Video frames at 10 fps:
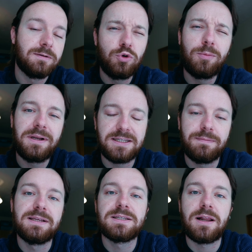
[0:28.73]
normally
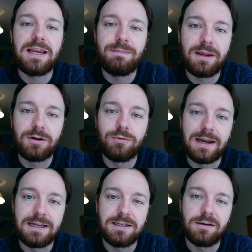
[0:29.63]
something slightly medical
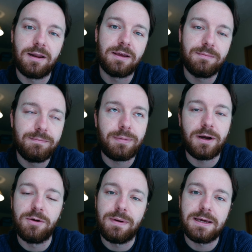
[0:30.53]
related like
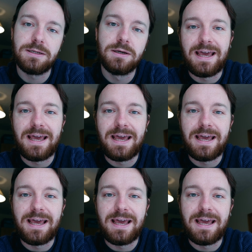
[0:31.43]
biomed,